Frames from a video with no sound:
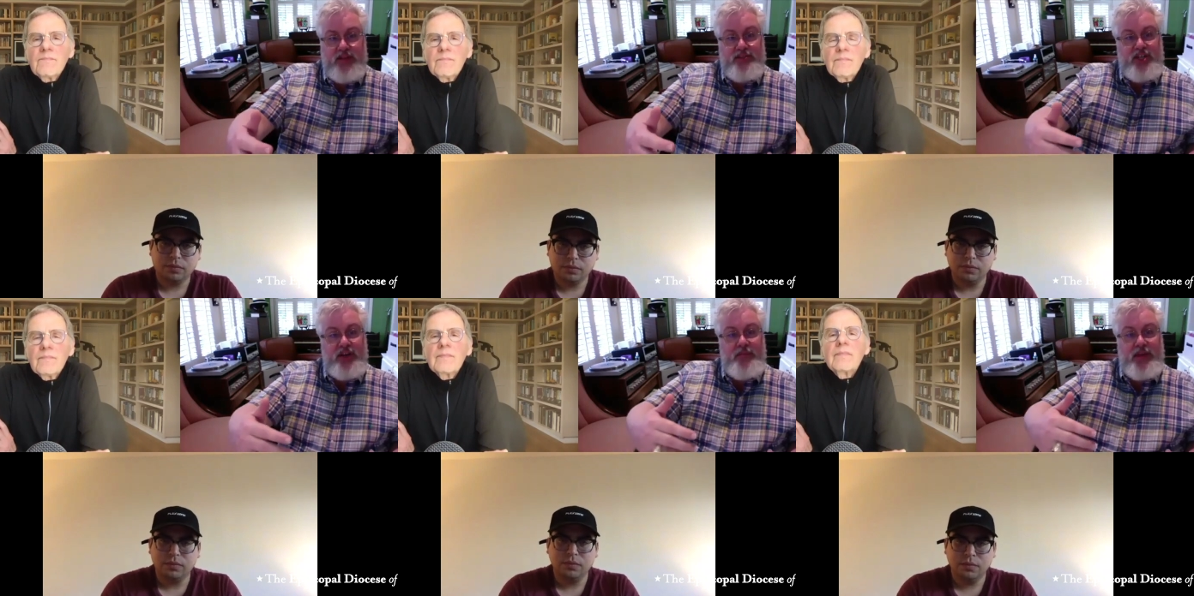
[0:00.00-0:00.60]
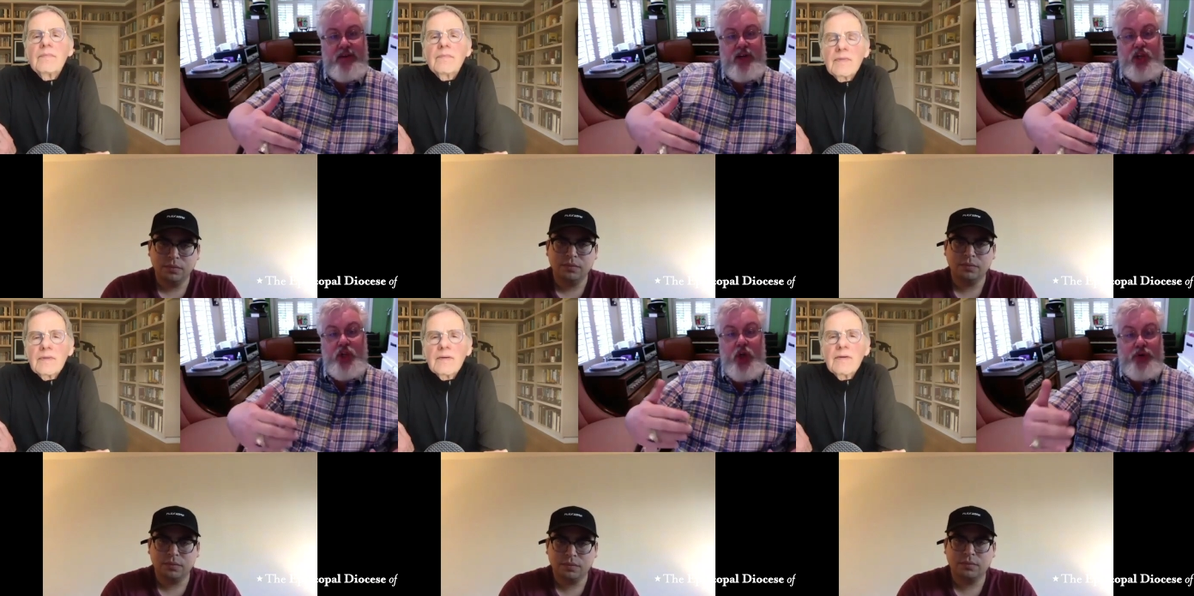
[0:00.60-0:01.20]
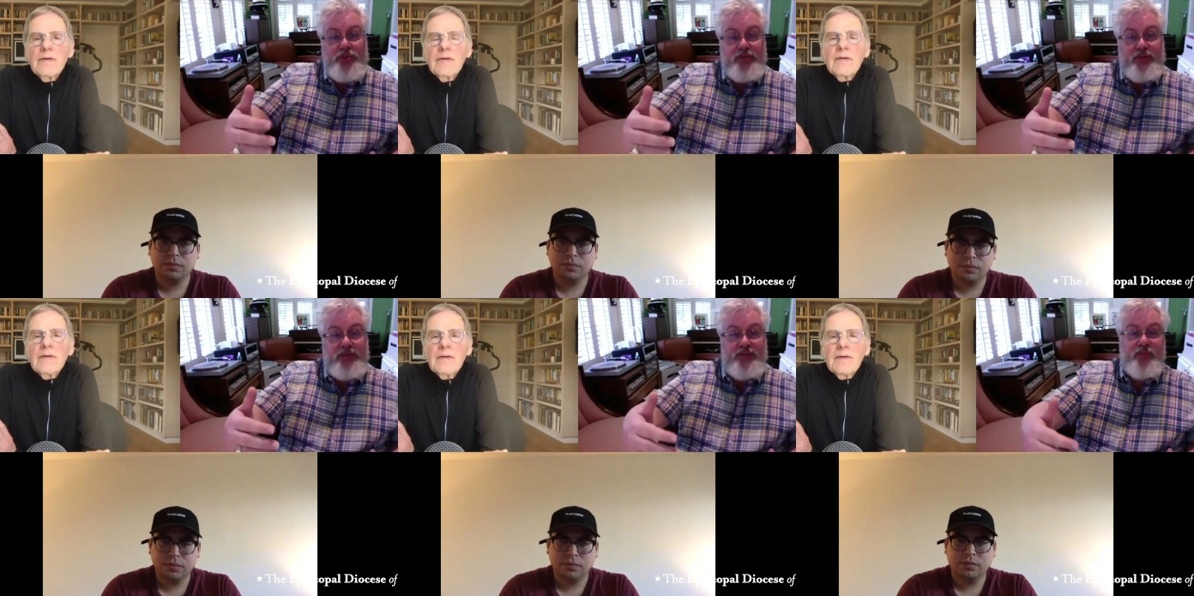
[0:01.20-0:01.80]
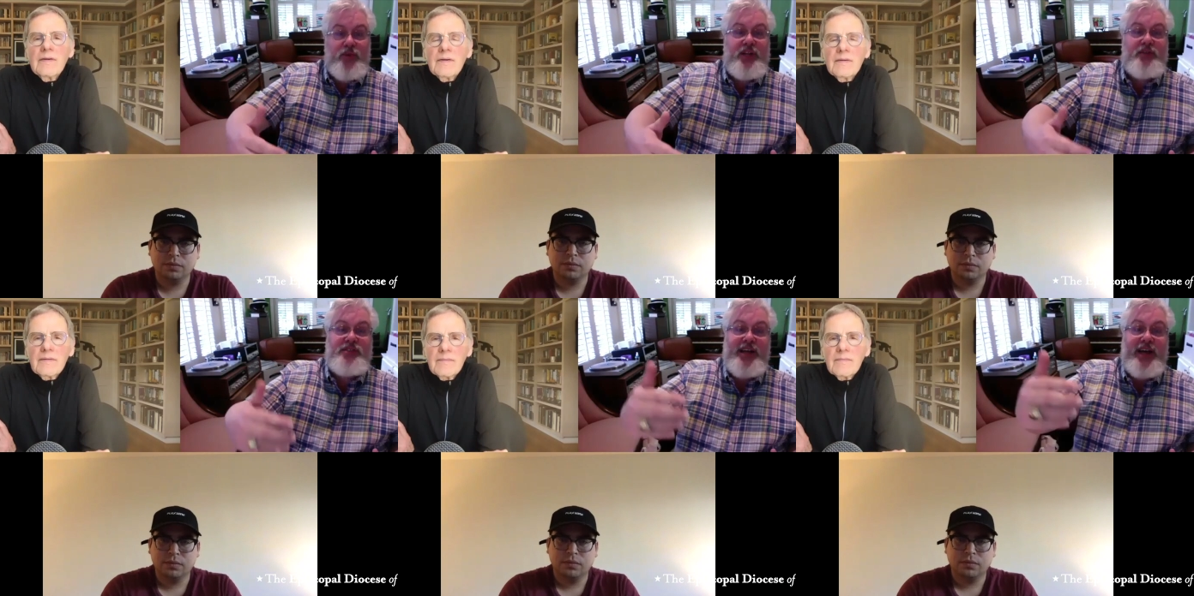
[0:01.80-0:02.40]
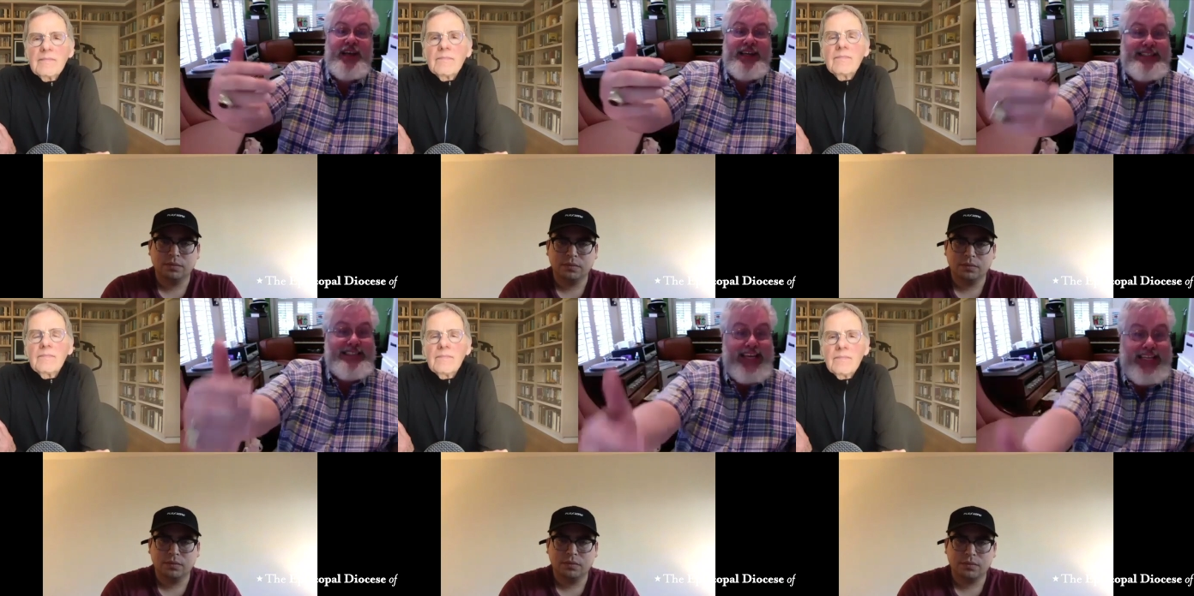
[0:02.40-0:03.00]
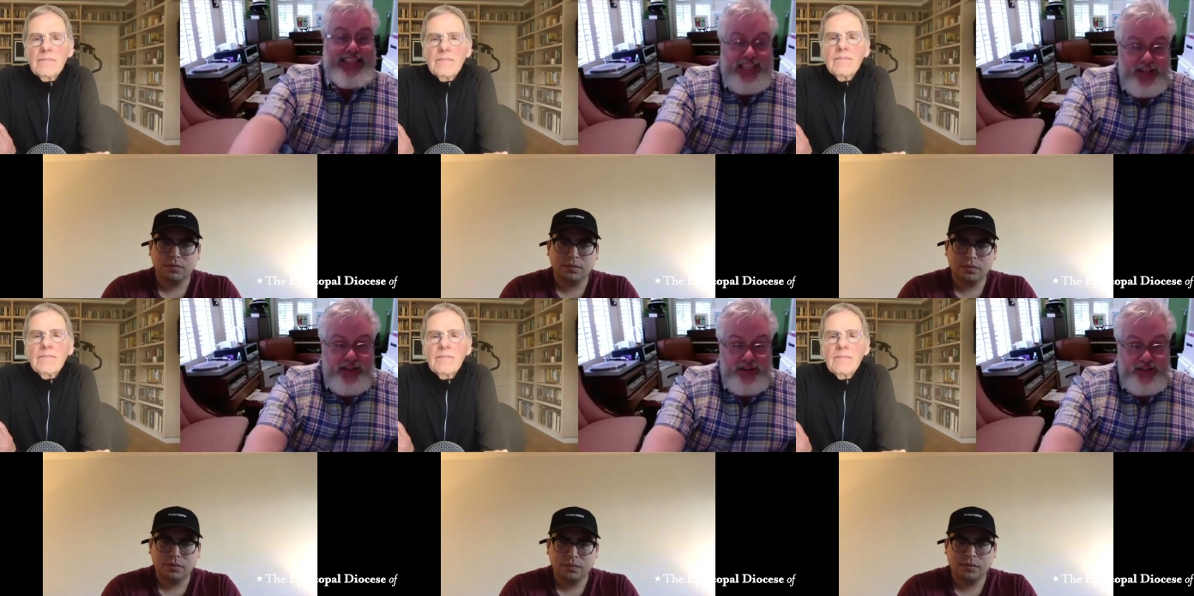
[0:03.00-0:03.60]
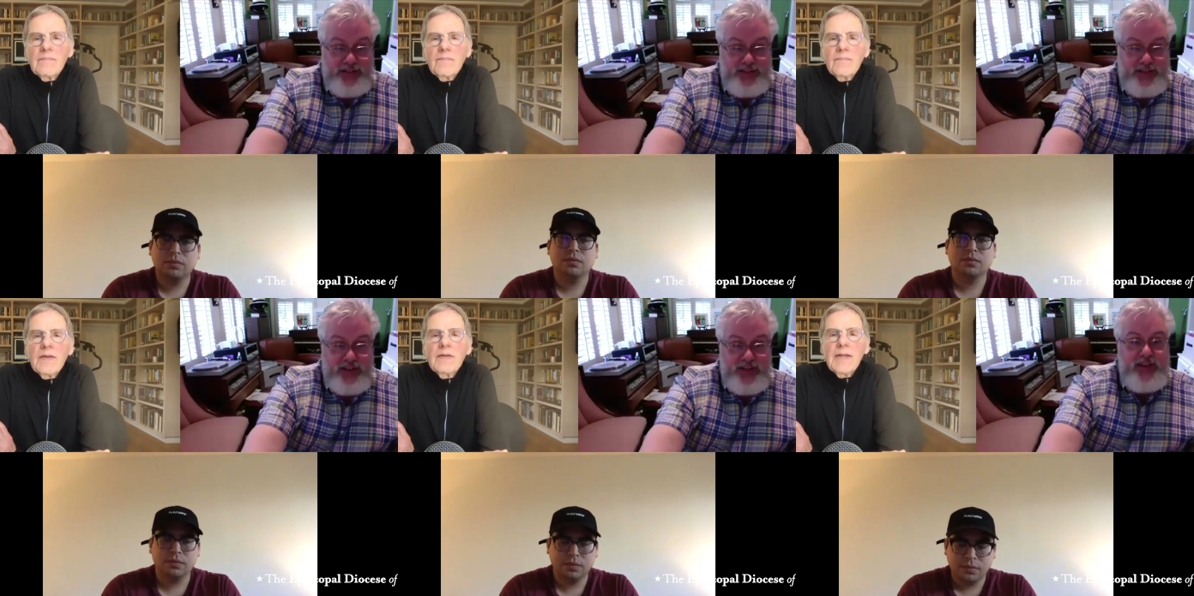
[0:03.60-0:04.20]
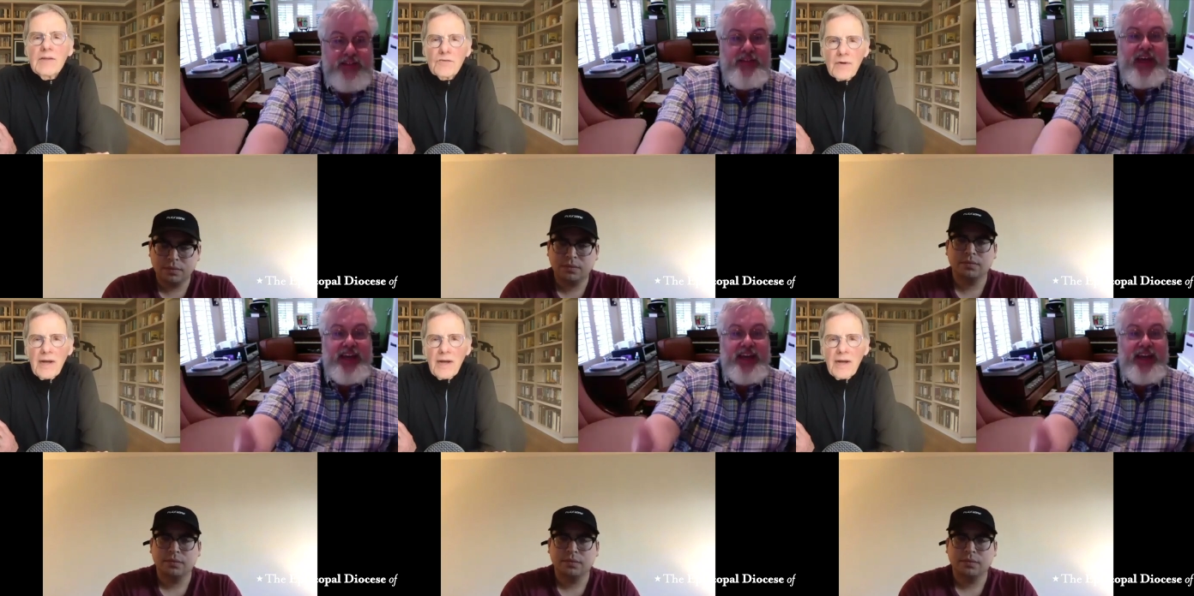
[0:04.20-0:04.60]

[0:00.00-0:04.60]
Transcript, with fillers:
Speaker 1: it's going to be closer to what it's like in 10 years. That's right.